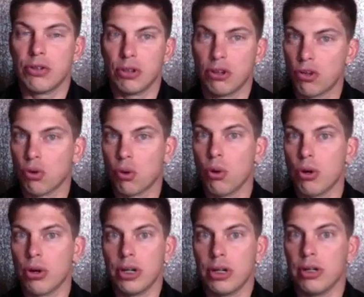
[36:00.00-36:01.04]
could just
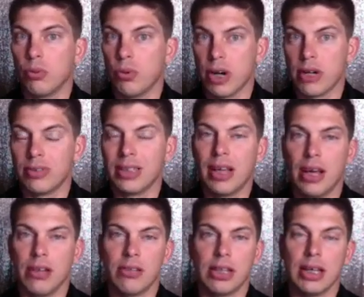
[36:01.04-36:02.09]
order whatever it
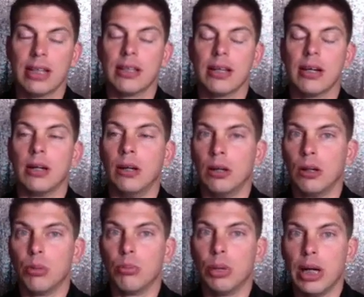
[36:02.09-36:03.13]
takes to get there,
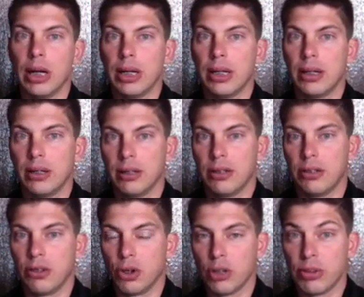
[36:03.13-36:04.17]
but you're
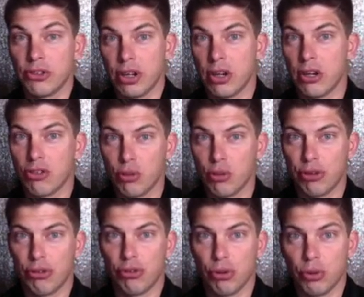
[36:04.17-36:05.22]
going to be sitting on so much
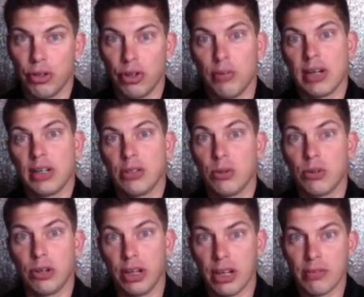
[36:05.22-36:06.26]
jewelry, you may not order
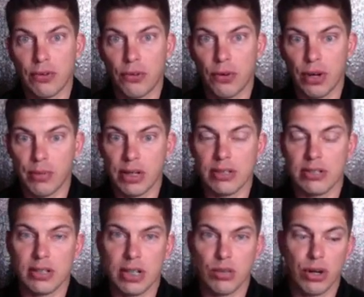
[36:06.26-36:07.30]
again for 3 months,
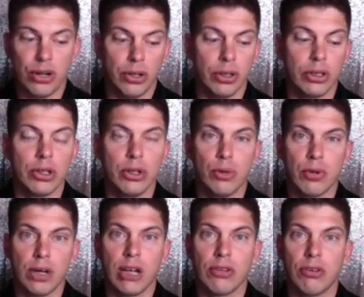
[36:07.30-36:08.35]
and then what are you going to do for
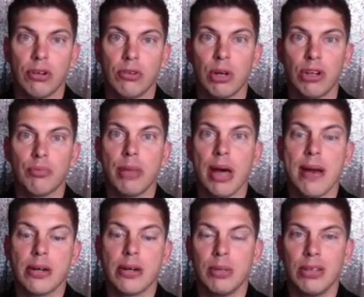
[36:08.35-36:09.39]
next year? It's much better
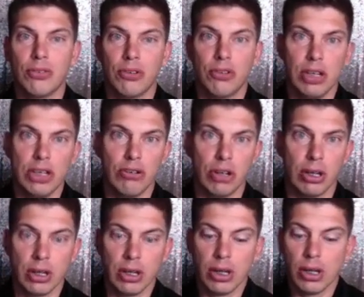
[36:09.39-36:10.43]
to be strategic
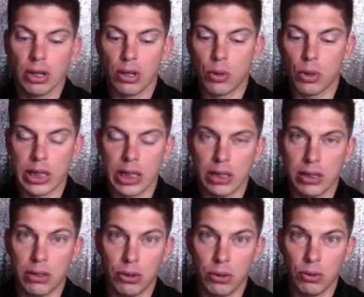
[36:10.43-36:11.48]
going
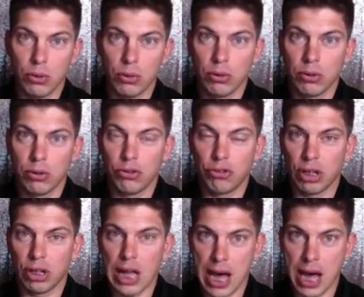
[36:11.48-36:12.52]
into
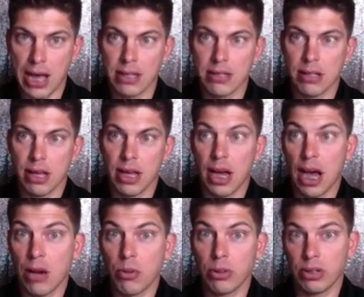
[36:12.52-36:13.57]
July and say, I
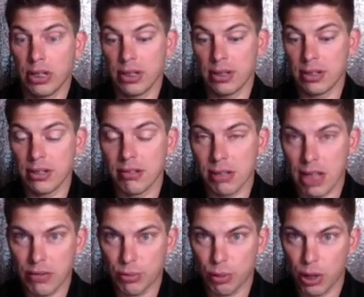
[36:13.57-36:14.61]
want to hit this Life
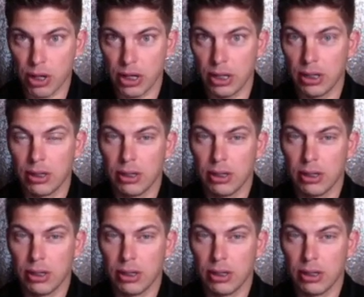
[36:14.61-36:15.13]
of the Party